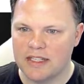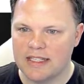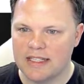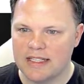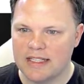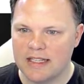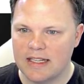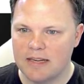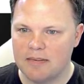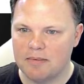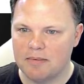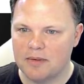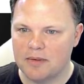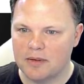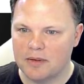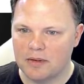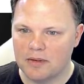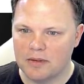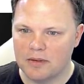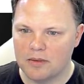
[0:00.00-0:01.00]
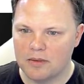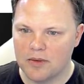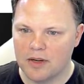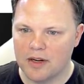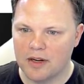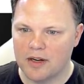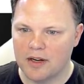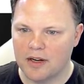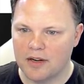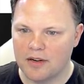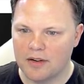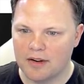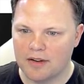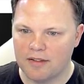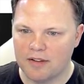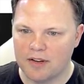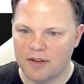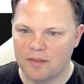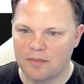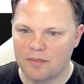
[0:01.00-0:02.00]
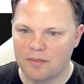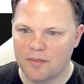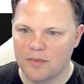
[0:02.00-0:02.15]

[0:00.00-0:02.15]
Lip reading: sleep. We're going to go never.